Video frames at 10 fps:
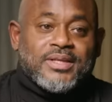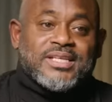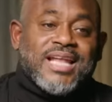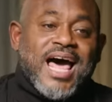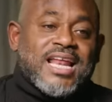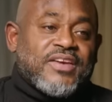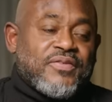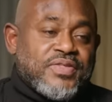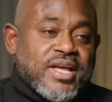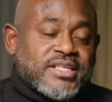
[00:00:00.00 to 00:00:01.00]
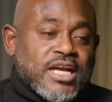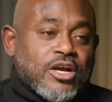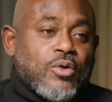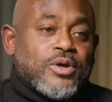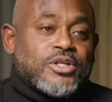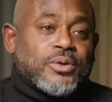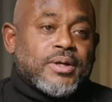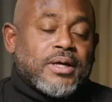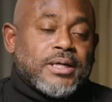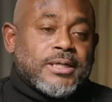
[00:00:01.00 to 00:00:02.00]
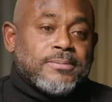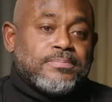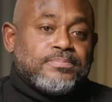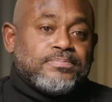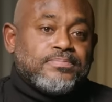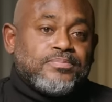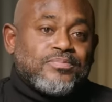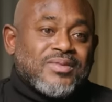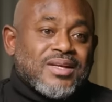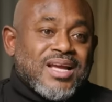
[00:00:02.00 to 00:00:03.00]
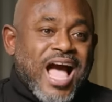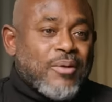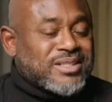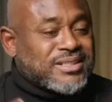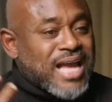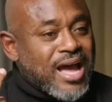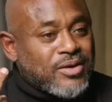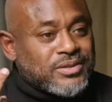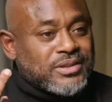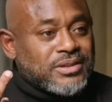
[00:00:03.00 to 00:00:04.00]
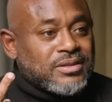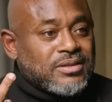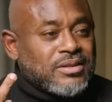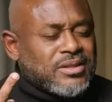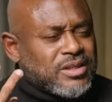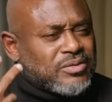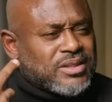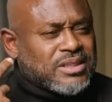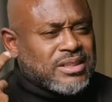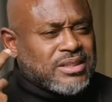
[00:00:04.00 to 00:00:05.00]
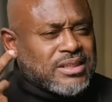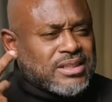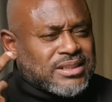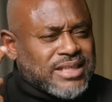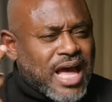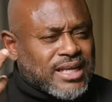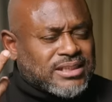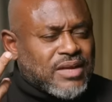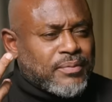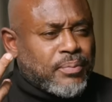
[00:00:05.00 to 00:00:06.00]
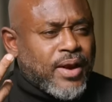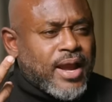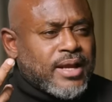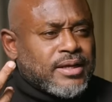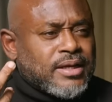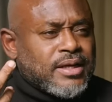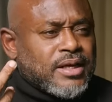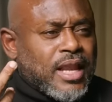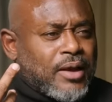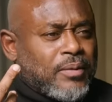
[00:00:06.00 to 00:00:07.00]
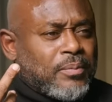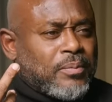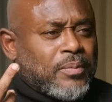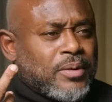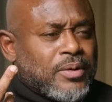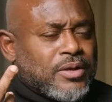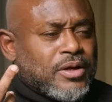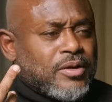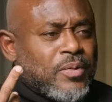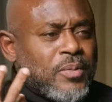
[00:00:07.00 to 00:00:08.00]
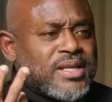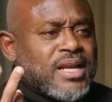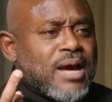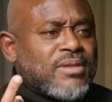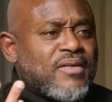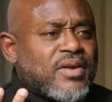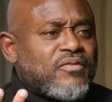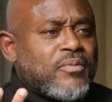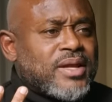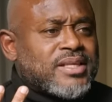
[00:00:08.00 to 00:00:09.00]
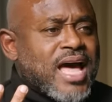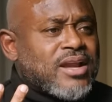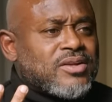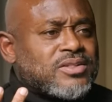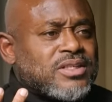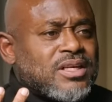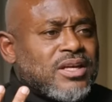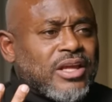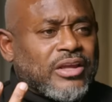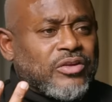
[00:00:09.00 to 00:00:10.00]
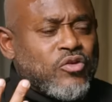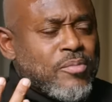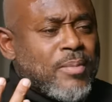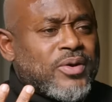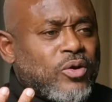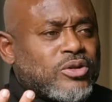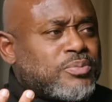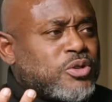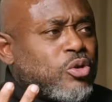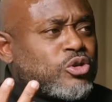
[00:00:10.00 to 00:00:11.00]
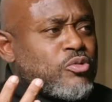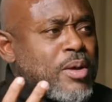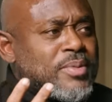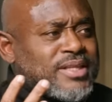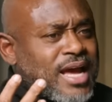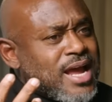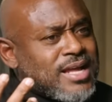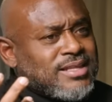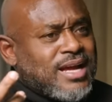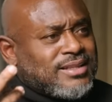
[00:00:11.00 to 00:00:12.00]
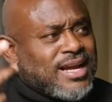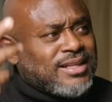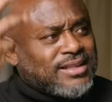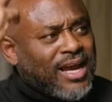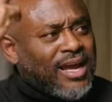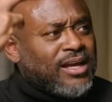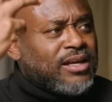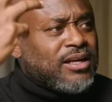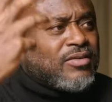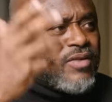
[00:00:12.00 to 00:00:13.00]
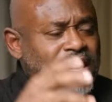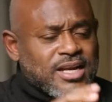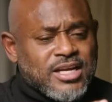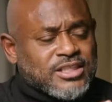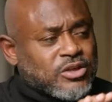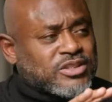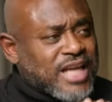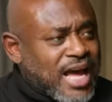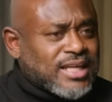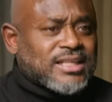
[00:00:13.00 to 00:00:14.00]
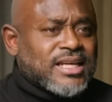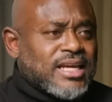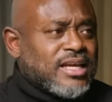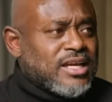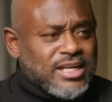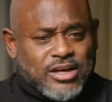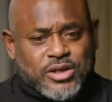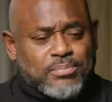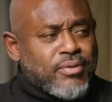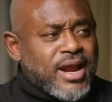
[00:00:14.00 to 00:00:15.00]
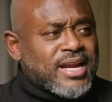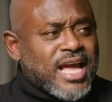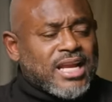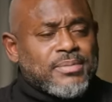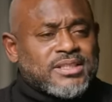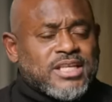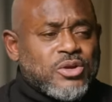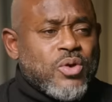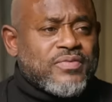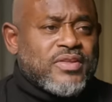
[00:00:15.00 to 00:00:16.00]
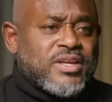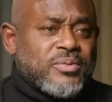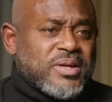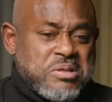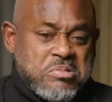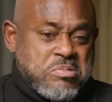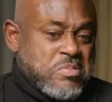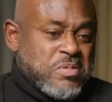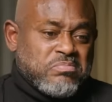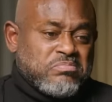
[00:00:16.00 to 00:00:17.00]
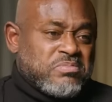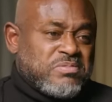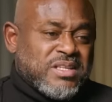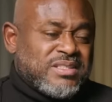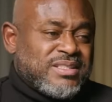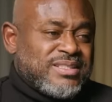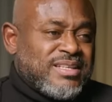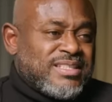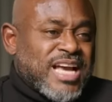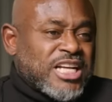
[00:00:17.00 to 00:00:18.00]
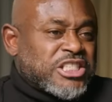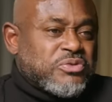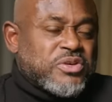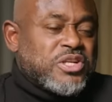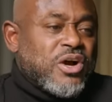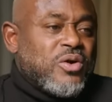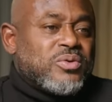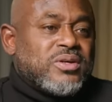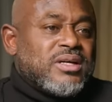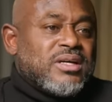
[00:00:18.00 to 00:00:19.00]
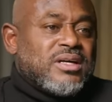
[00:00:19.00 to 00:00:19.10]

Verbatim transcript: There's a lot of different things that go into it. Um, how it sounds, you know, the, the, the sonics of a brand. Like you know, when we did I'm Loving It for McDonald's, you remember those, but you also remember da da da da da, mm-hmm. right? So sonically, those are branding elements that you have to deal with. The texture and tone.